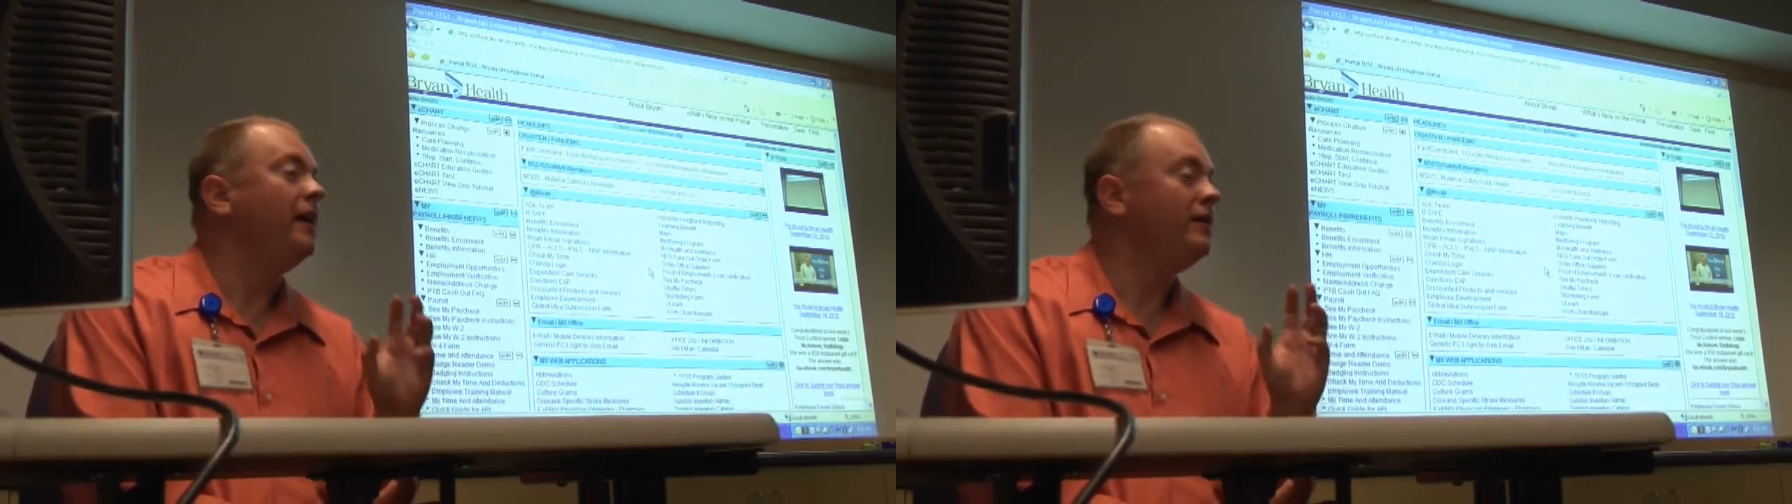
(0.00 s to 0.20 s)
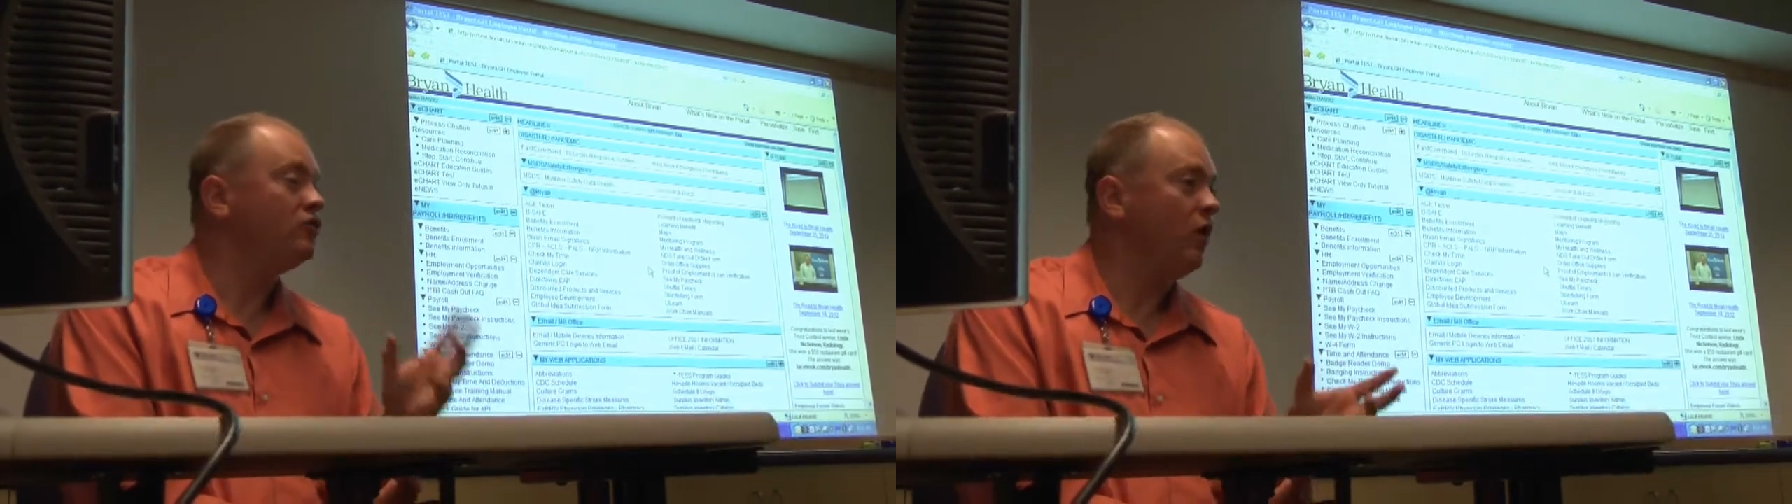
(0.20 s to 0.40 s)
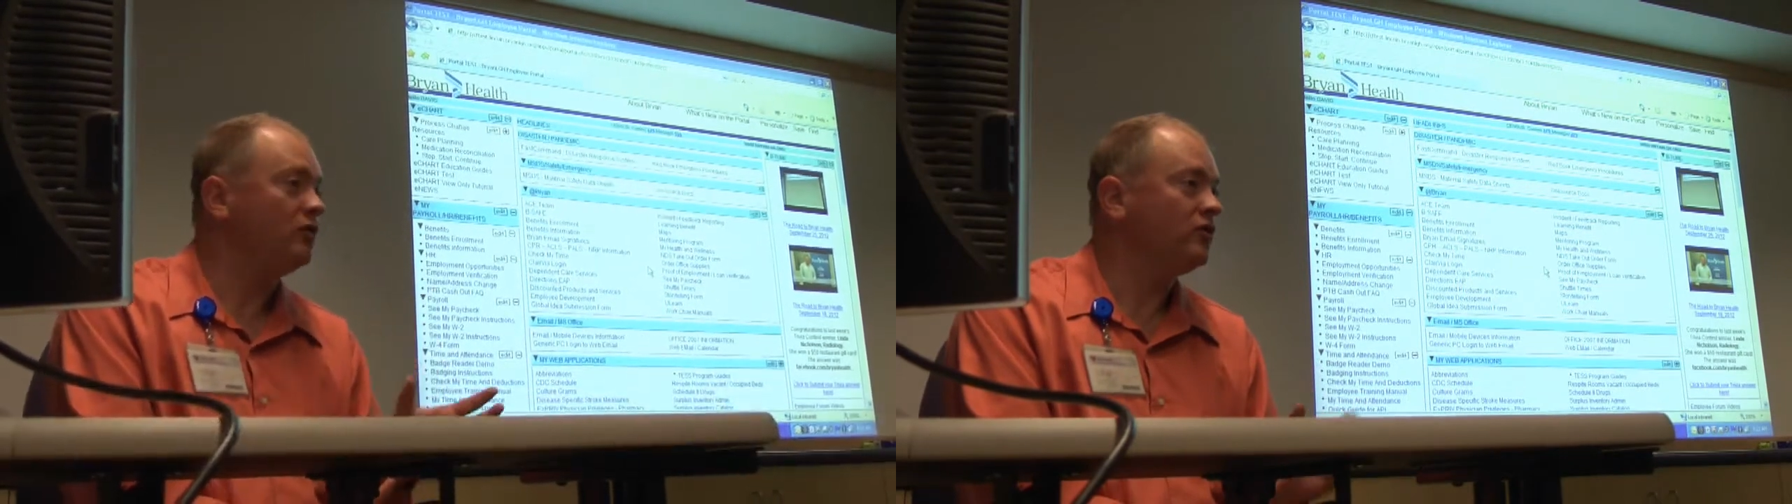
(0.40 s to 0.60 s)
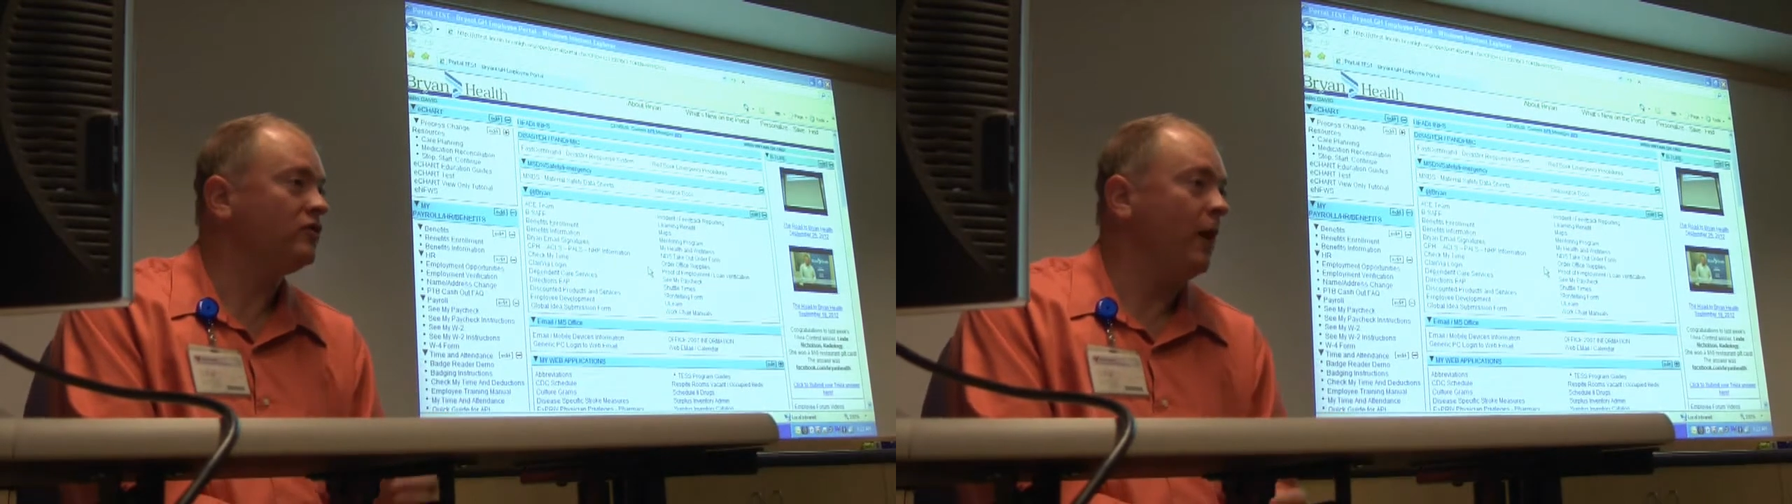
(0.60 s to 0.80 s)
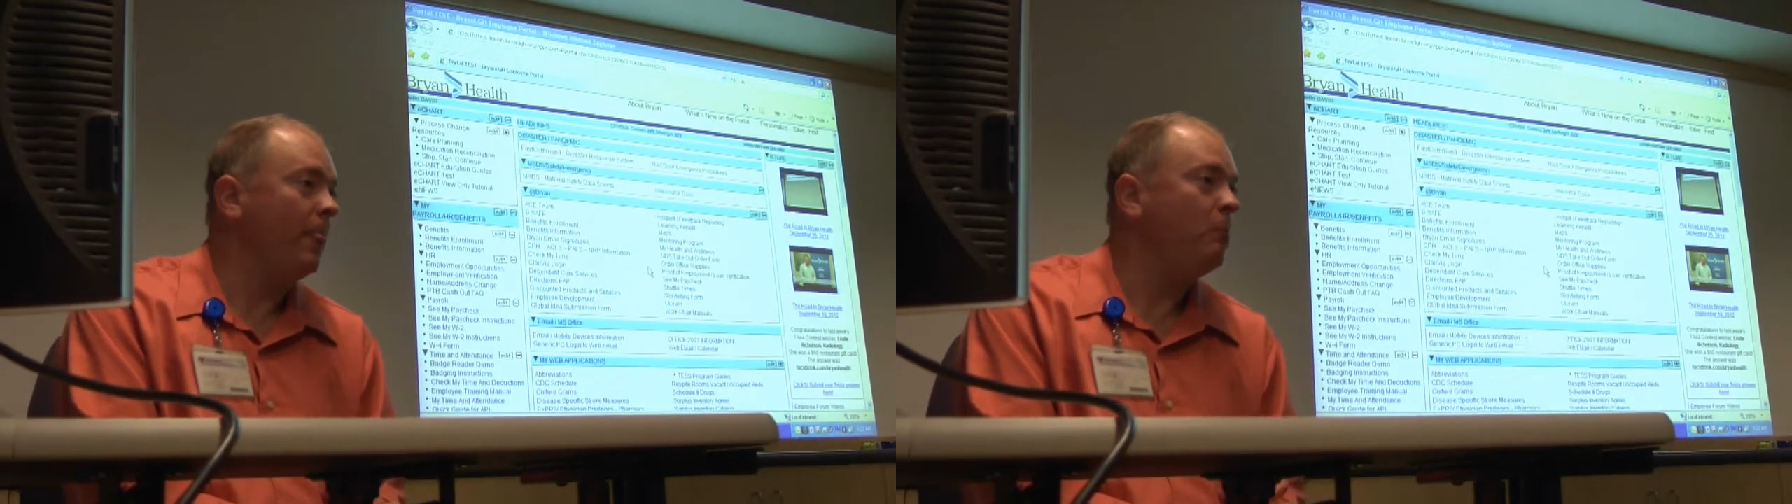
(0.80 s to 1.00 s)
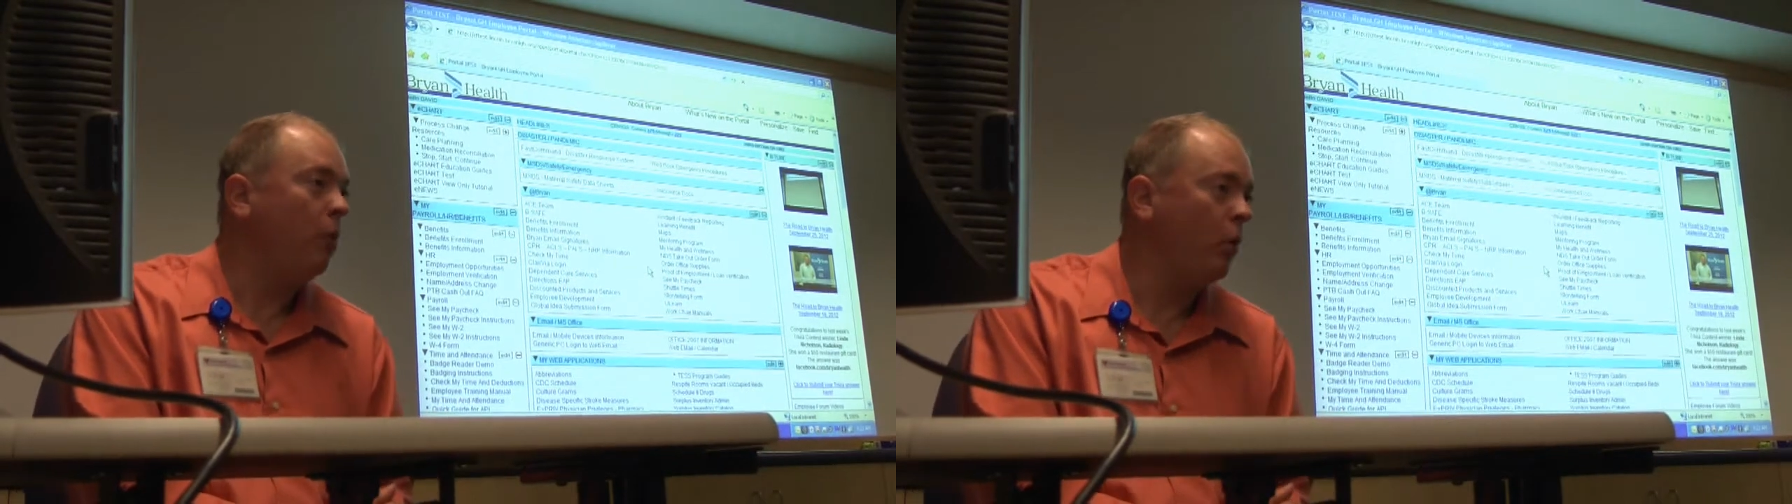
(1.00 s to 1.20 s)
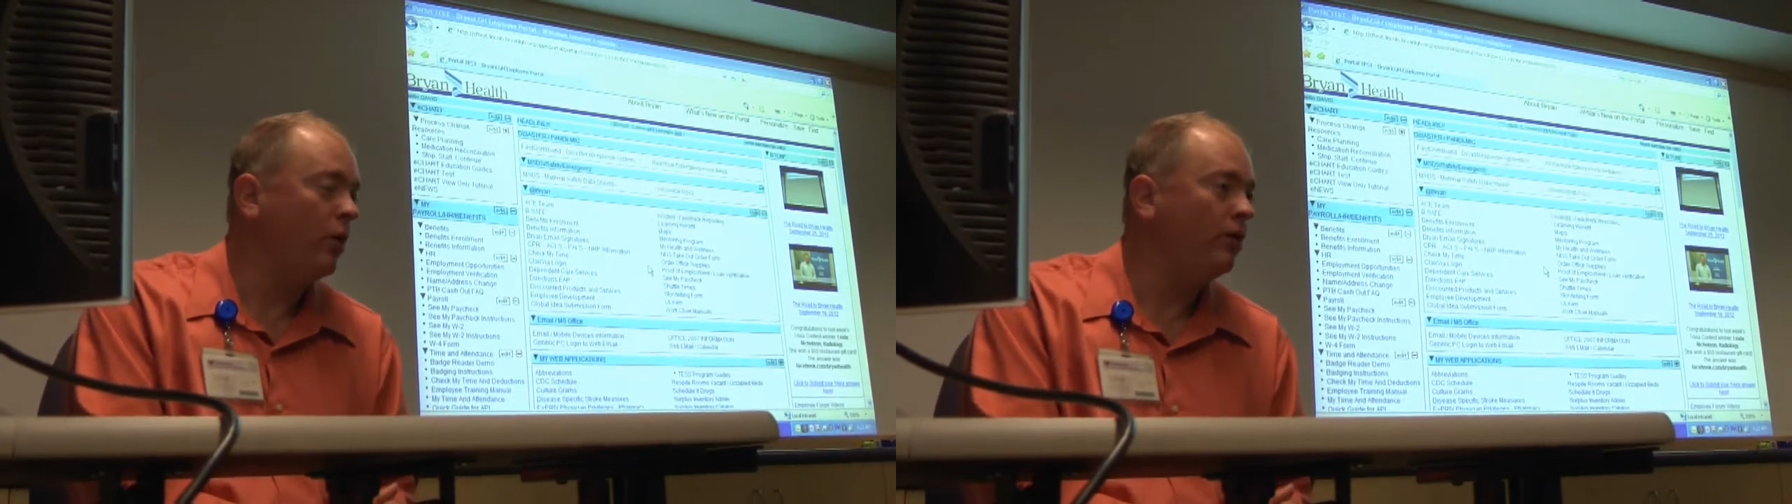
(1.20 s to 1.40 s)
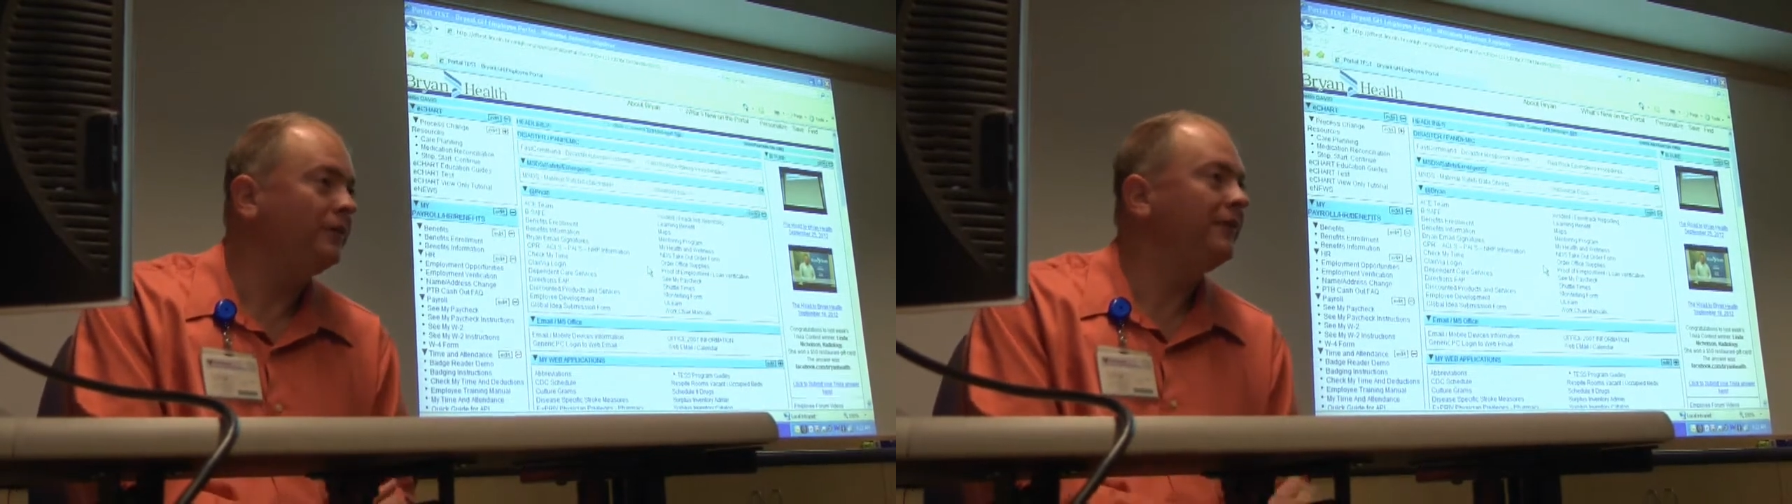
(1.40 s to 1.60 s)
instructions on the
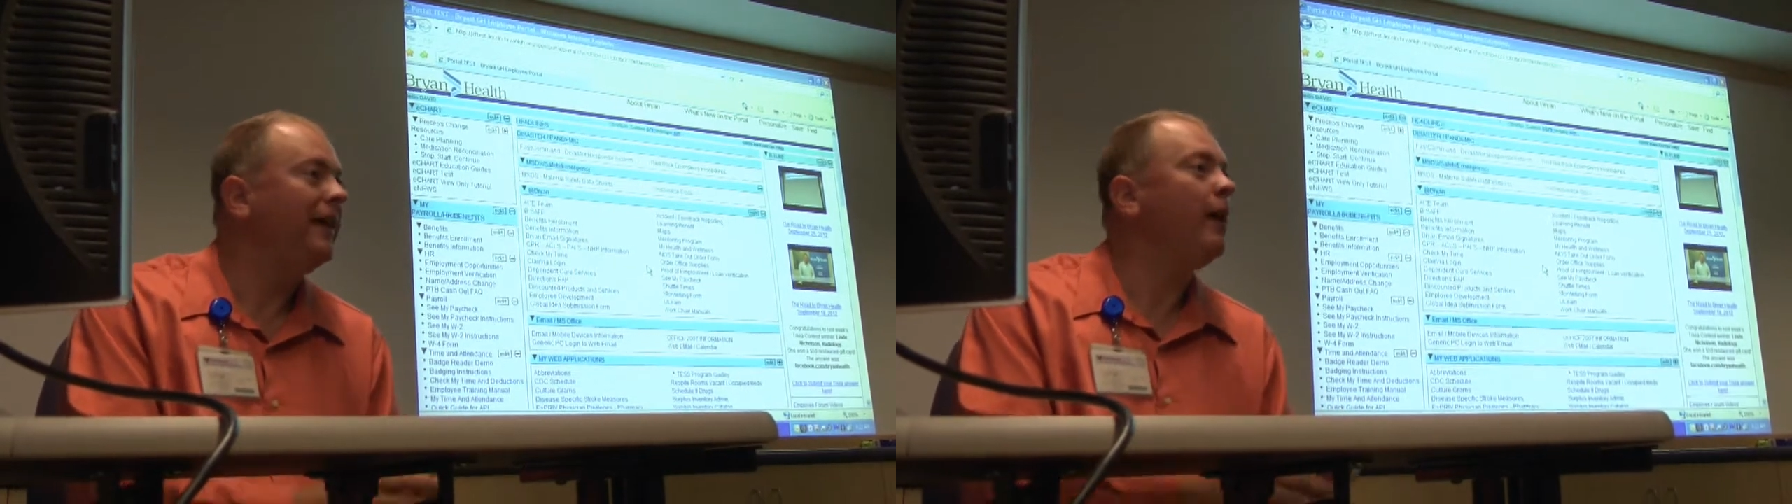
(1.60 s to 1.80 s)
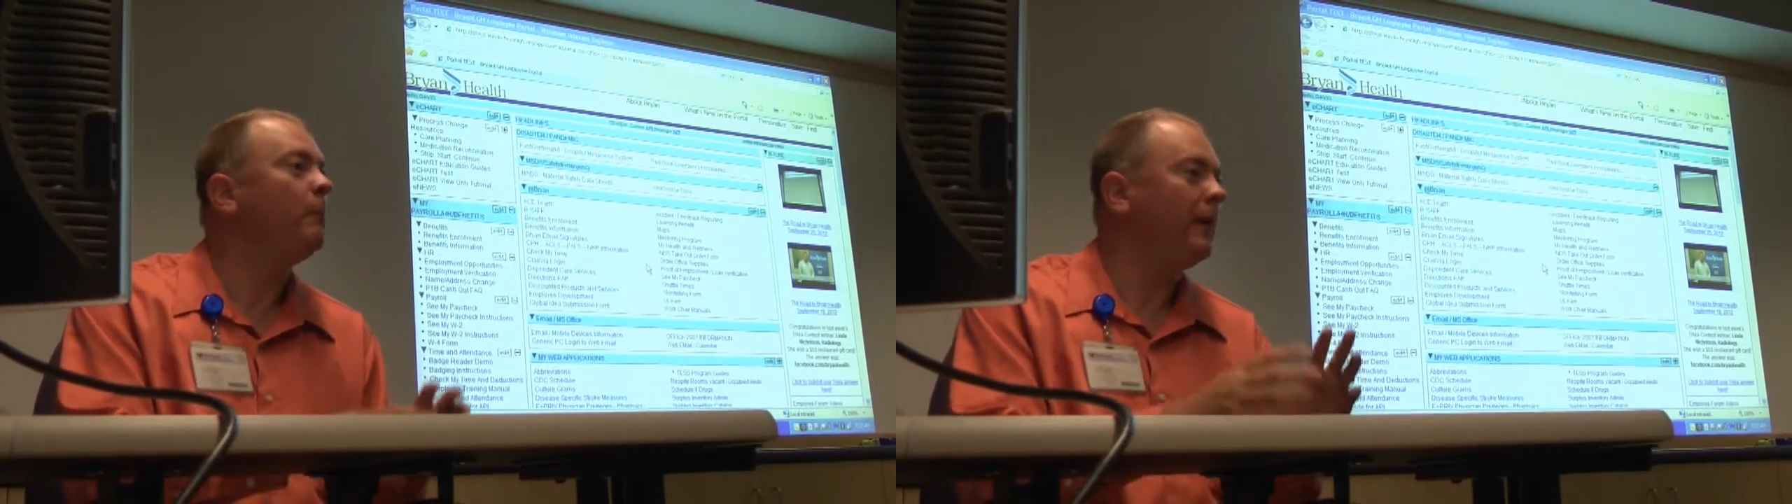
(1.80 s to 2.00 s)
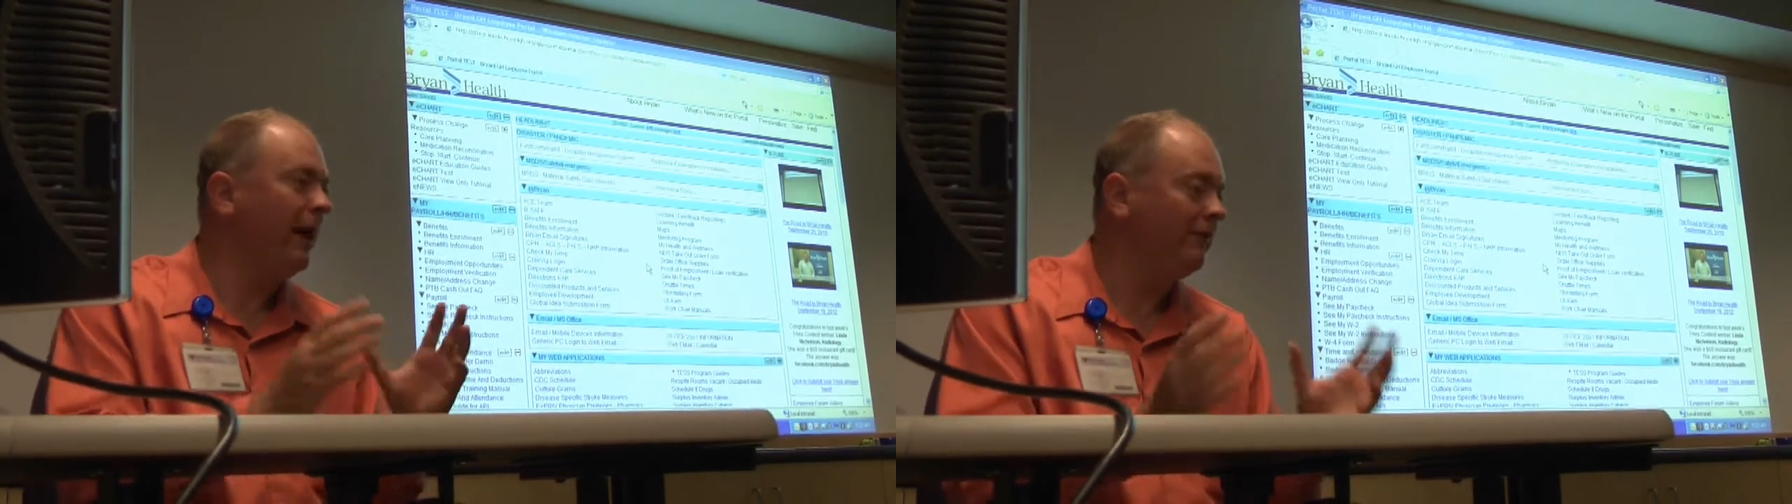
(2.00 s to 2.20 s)
portal to help